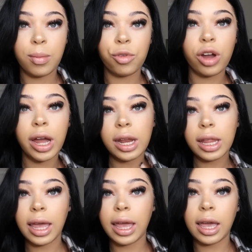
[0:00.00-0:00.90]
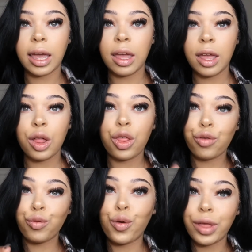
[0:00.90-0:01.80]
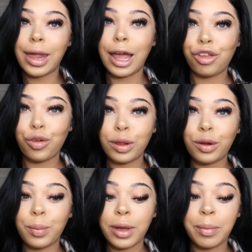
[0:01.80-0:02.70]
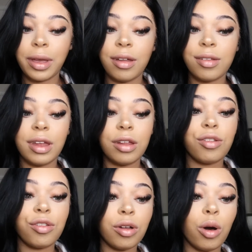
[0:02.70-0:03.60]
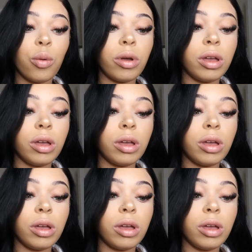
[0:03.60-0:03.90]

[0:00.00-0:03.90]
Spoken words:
So I'm trying to like throw that at you a little bit because it is so